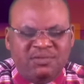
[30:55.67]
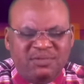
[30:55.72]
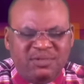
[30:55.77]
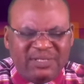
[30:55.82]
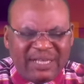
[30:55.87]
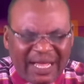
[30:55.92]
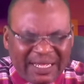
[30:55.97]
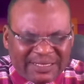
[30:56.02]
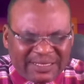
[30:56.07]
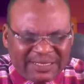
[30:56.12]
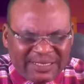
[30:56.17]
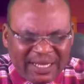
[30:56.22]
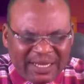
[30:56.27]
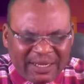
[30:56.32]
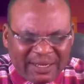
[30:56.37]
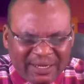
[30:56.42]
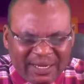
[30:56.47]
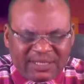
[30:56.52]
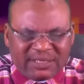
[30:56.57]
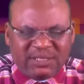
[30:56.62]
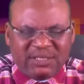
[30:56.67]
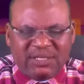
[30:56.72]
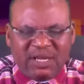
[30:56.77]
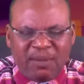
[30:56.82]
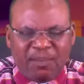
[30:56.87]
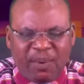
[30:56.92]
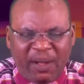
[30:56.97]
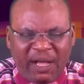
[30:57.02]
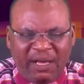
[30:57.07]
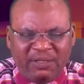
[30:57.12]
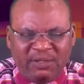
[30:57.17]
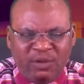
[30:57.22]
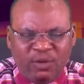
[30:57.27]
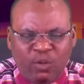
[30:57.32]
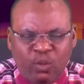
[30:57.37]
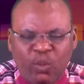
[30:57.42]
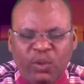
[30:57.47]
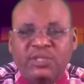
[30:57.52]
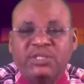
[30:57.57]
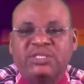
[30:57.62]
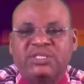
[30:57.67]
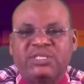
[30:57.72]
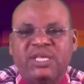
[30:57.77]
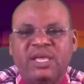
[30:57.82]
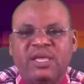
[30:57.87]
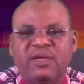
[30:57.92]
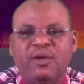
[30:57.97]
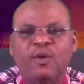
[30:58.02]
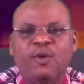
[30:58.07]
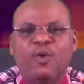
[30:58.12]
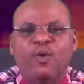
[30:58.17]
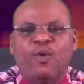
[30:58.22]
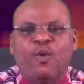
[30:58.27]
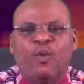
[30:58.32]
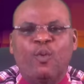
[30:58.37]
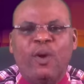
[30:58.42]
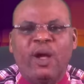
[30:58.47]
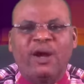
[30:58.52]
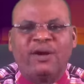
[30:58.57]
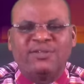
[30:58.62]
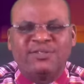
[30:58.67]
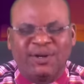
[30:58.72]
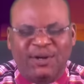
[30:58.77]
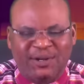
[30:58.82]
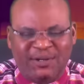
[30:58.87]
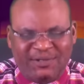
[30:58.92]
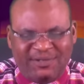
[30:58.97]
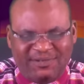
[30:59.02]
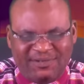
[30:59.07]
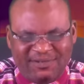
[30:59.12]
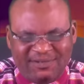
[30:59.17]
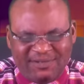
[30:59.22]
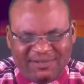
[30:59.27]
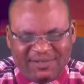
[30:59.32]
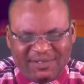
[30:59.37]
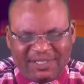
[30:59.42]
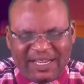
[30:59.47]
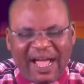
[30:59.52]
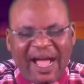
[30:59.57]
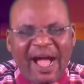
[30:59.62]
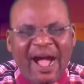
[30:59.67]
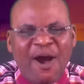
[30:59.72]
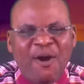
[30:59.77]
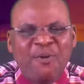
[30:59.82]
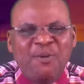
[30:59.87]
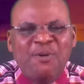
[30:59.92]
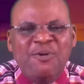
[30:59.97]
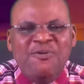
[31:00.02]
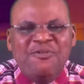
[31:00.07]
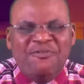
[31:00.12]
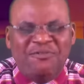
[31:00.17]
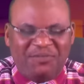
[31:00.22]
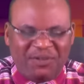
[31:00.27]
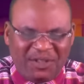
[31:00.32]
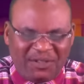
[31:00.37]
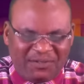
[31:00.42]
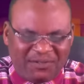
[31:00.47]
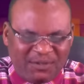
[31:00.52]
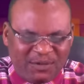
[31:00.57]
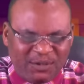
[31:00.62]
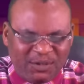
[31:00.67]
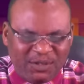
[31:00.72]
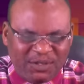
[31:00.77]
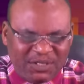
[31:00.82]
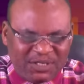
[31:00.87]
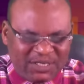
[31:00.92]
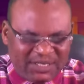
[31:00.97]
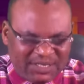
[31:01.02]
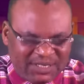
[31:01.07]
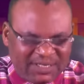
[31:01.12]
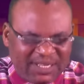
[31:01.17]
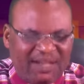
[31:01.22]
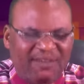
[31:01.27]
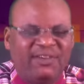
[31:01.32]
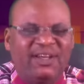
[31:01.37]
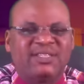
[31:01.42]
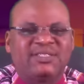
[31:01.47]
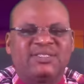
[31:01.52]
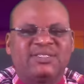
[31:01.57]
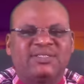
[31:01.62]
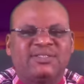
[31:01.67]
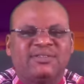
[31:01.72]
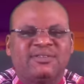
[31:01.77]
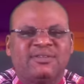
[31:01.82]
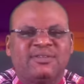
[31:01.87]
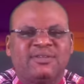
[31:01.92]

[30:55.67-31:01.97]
that the great shepherd will say, "Well done, thou faithful servant."